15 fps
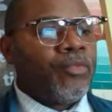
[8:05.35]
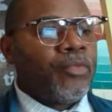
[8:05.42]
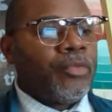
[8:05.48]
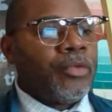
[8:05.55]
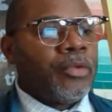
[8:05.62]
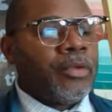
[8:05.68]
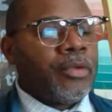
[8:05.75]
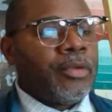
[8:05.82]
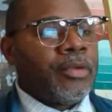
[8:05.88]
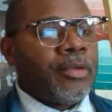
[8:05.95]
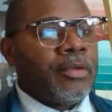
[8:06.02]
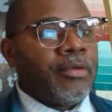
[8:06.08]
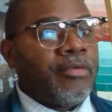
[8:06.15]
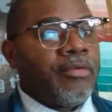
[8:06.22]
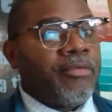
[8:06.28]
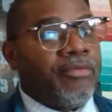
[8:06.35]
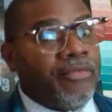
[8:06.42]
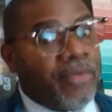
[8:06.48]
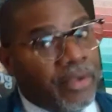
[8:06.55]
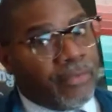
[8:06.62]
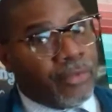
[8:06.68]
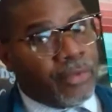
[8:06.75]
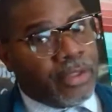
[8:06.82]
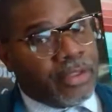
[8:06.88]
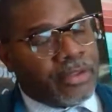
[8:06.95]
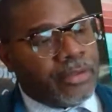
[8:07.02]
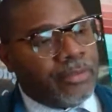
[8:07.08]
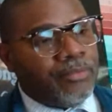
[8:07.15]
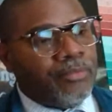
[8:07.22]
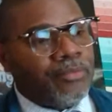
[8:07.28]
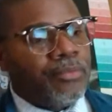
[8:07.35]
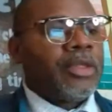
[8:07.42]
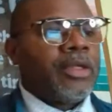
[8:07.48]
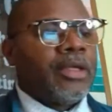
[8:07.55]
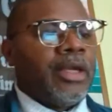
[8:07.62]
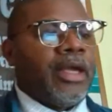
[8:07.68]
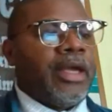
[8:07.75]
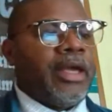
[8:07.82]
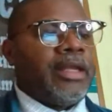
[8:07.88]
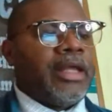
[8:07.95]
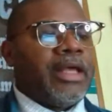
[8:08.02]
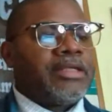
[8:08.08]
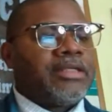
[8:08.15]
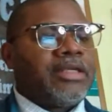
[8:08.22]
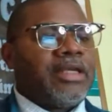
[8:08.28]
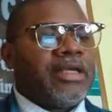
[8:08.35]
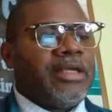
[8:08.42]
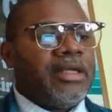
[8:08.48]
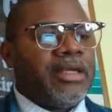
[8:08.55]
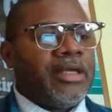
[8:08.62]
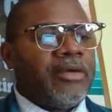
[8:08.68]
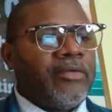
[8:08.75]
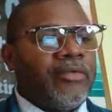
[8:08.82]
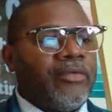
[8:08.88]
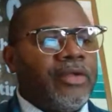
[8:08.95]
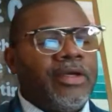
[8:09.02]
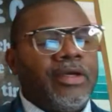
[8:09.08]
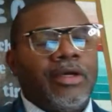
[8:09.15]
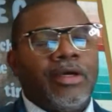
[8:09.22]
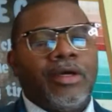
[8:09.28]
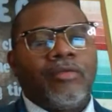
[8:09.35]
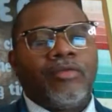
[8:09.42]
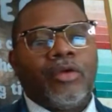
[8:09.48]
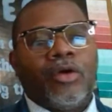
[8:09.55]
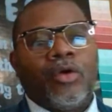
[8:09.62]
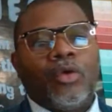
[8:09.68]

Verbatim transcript: faithfulness, and as a gift of the Holy